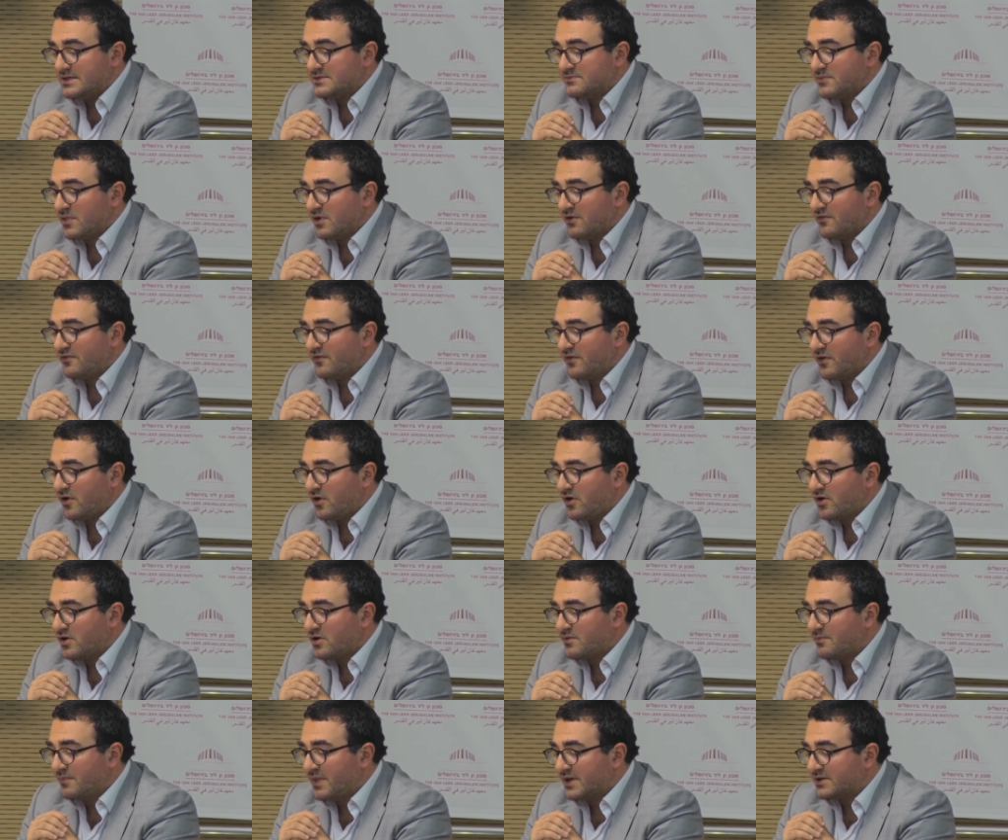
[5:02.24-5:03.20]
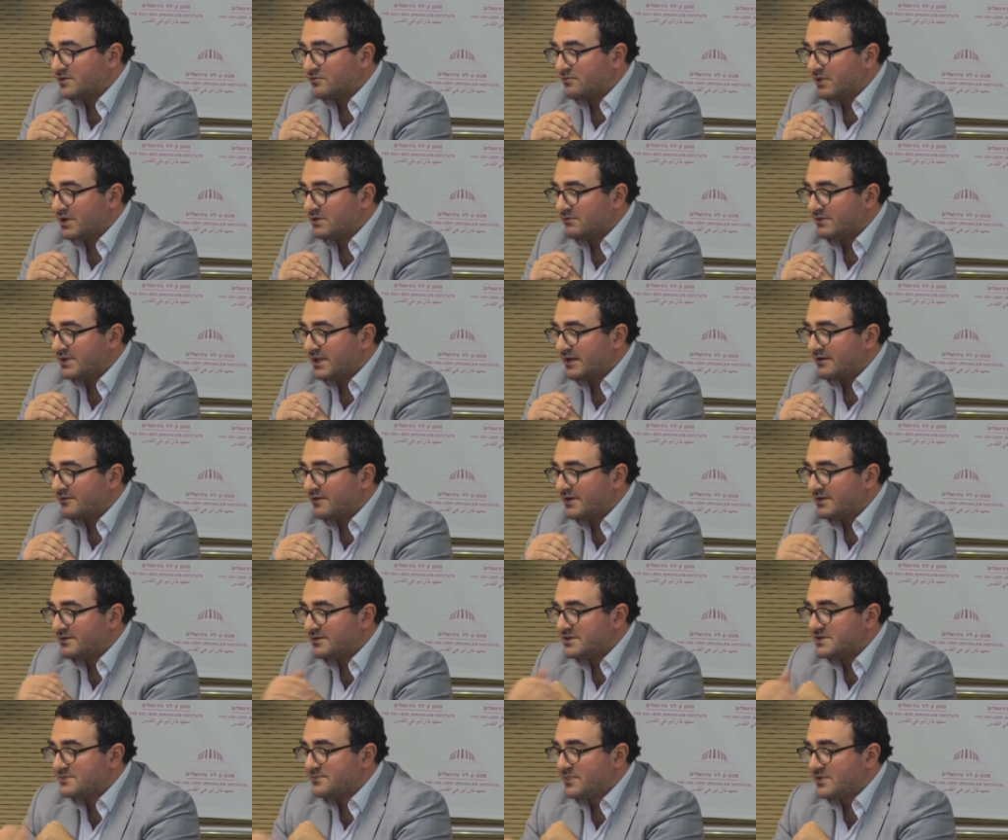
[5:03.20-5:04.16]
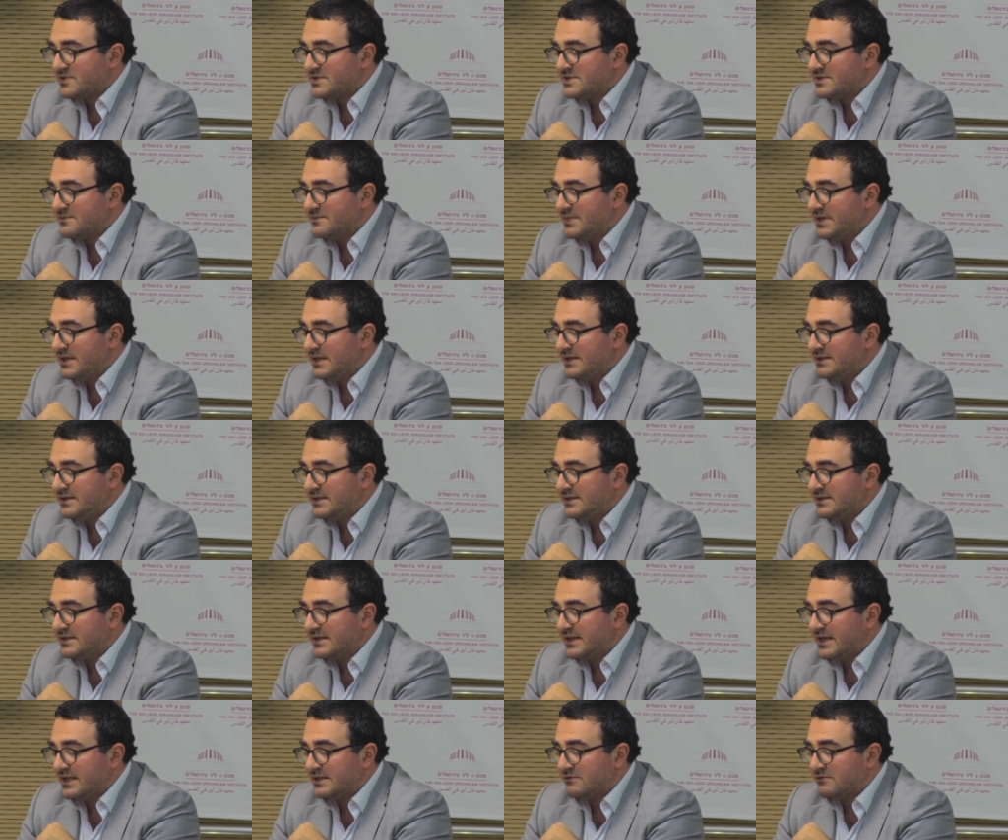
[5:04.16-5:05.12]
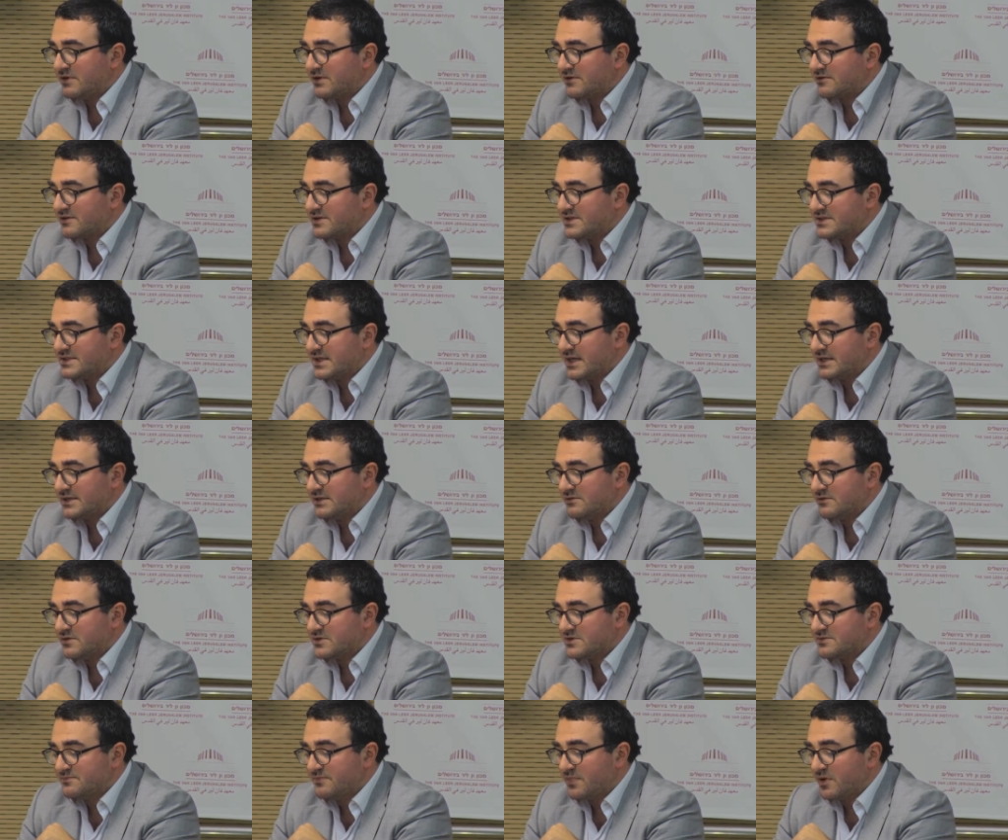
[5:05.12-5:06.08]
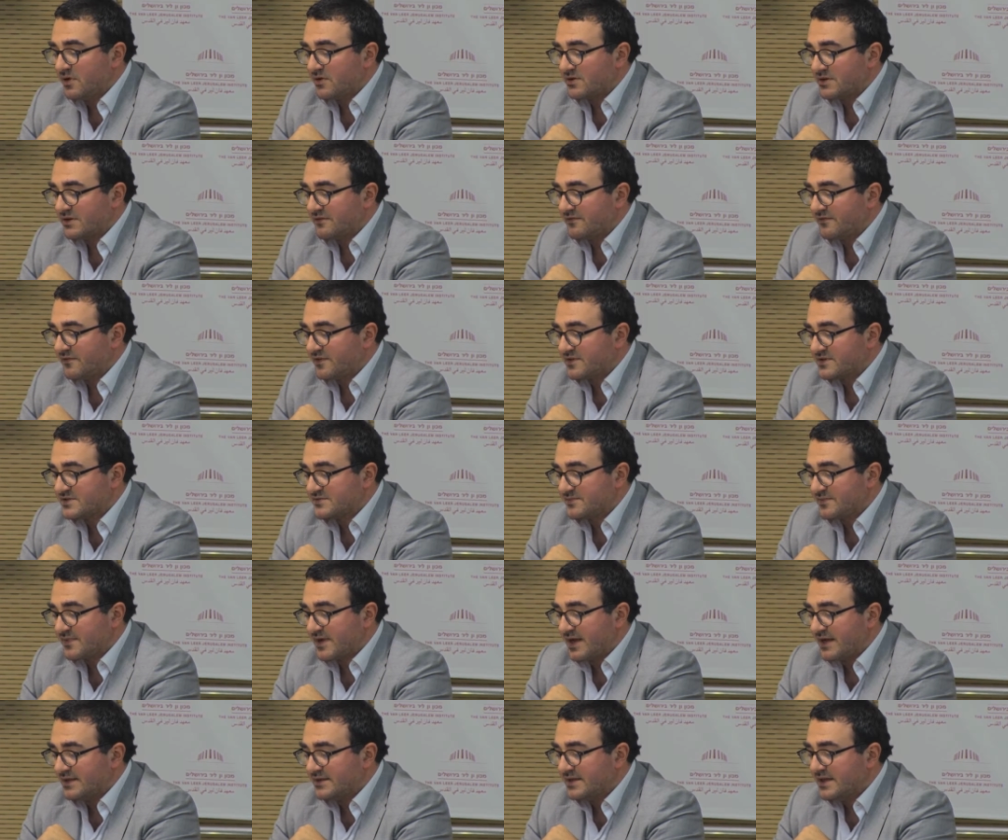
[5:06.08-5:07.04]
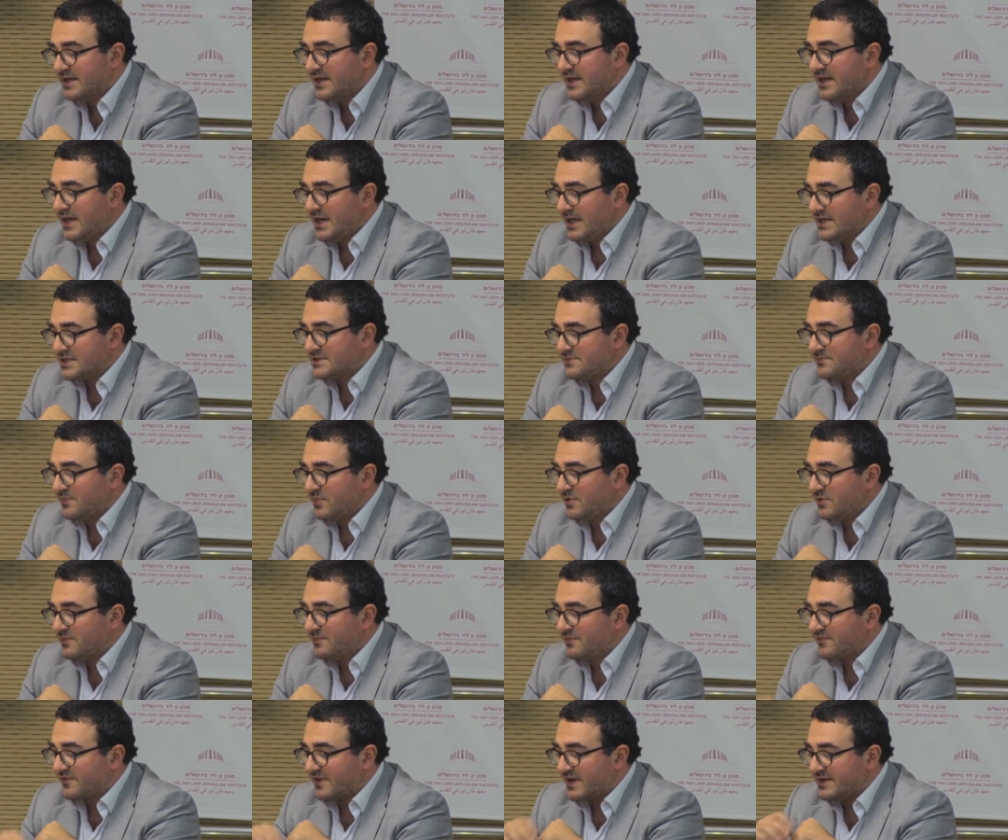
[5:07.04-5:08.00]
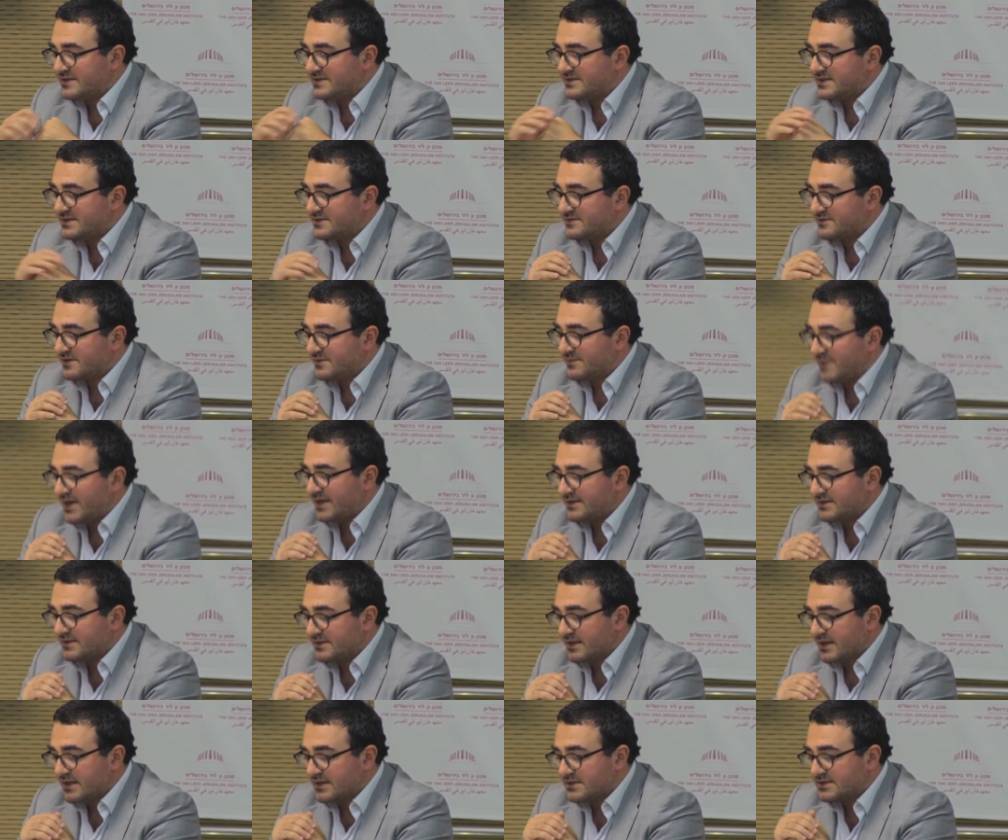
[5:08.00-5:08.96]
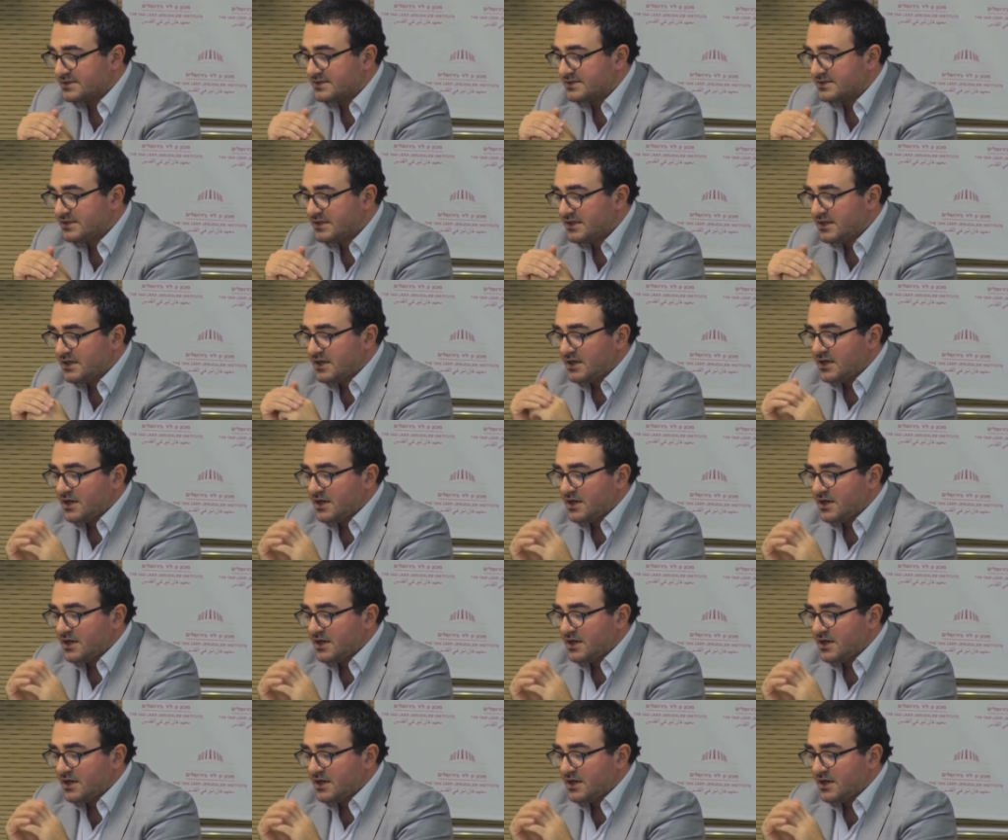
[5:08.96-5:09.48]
a small flock, but one with a great responsibility in the land where Christianity was born and first spread, as Pope Francis reminded us.